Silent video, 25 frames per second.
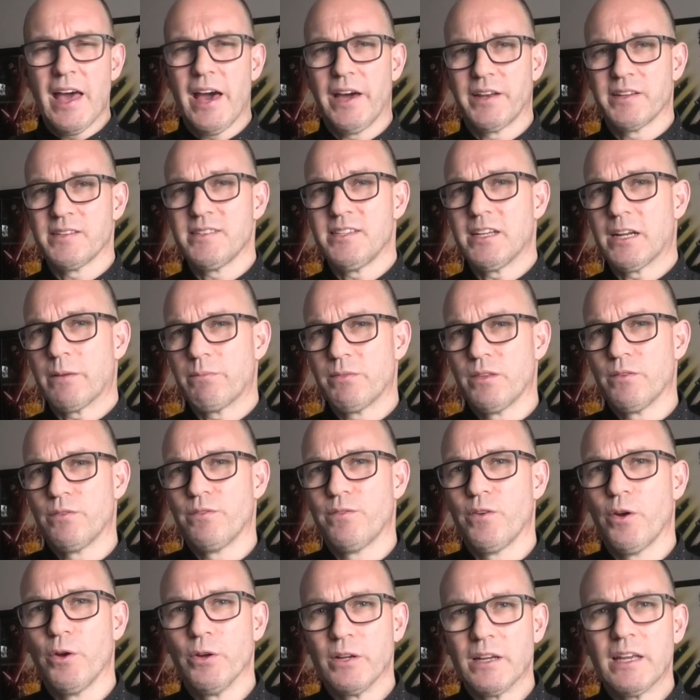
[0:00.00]
how to set up the
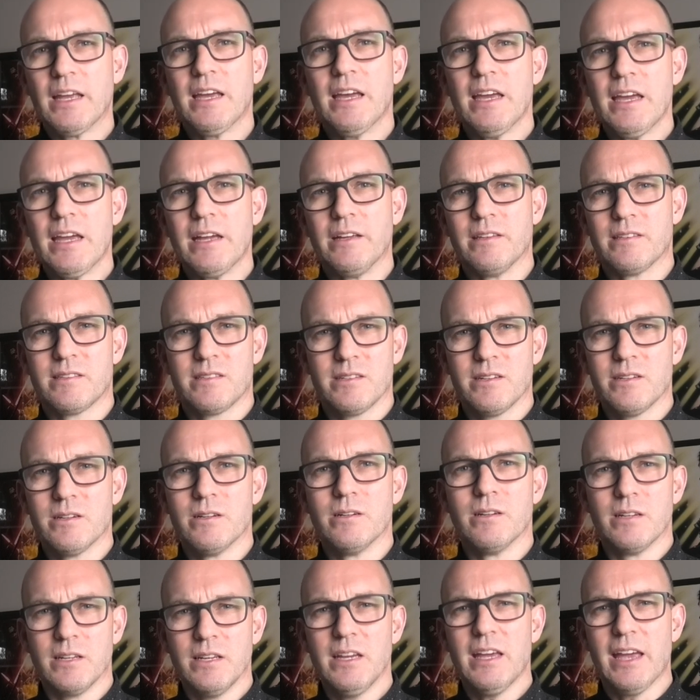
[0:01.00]
phone key.
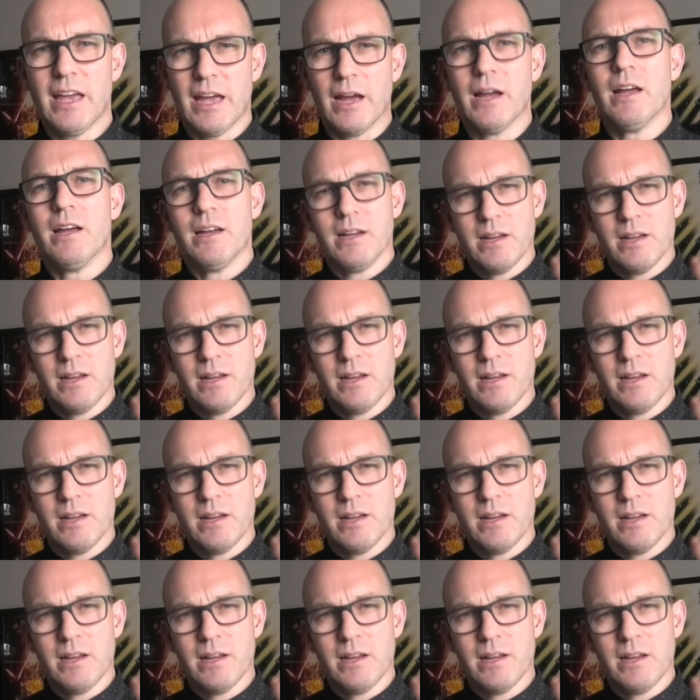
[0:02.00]
So, yeah.